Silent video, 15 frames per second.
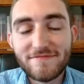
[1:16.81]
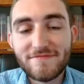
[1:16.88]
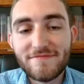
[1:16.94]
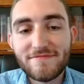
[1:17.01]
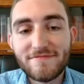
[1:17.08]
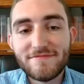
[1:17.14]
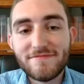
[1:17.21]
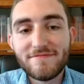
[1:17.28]

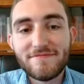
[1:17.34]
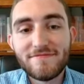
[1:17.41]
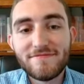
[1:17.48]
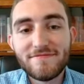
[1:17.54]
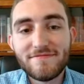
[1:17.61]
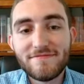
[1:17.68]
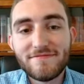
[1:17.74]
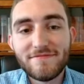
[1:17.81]

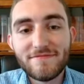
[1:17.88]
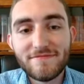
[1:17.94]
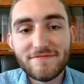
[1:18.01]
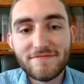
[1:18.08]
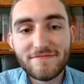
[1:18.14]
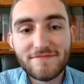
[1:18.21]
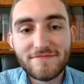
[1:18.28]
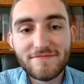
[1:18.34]

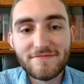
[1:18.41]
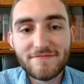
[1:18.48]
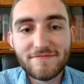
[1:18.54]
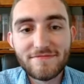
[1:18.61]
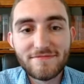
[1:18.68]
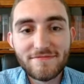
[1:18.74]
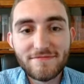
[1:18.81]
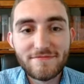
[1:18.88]

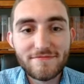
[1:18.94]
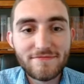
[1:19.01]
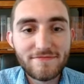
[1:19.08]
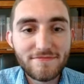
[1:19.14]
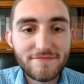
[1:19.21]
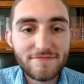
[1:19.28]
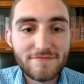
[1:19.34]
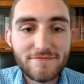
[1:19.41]

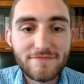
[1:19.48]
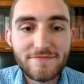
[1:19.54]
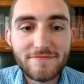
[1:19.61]
No words are spoken by the person on screen.